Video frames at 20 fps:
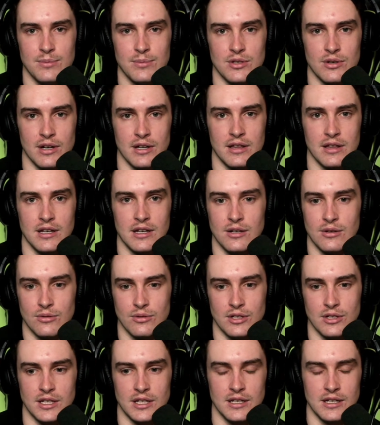So I think it
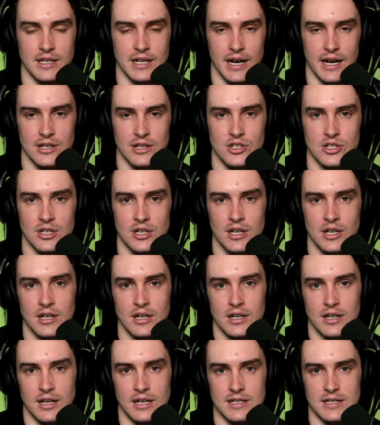really can catch
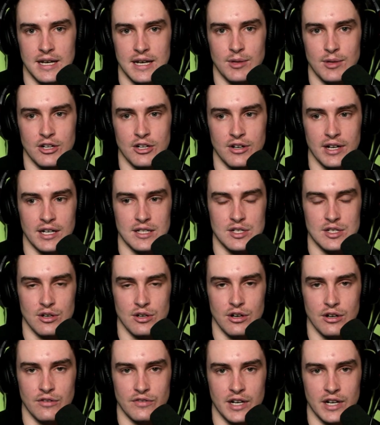a team like Ground
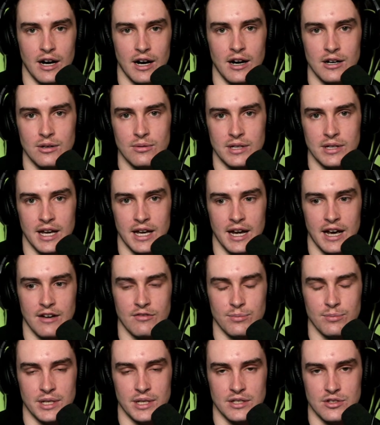Zero off guard when they
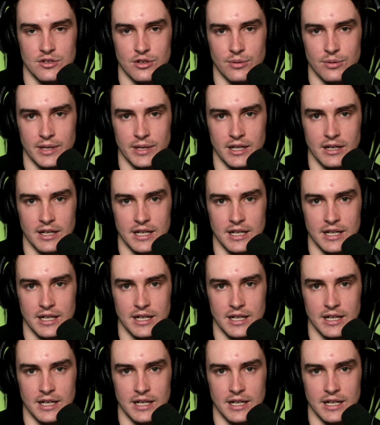haven't been scrimming,